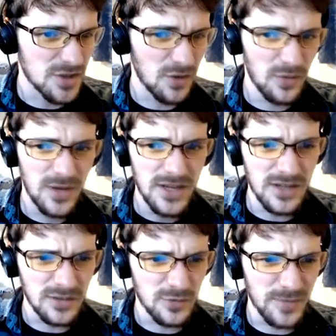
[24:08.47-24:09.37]
so
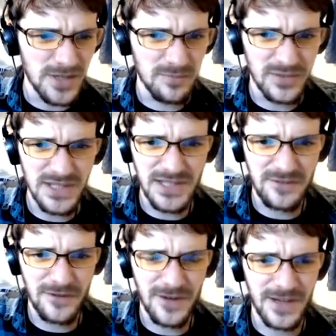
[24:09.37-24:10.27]
it'll all be
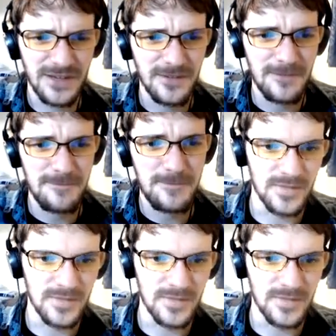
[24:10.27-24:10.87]
completely fine.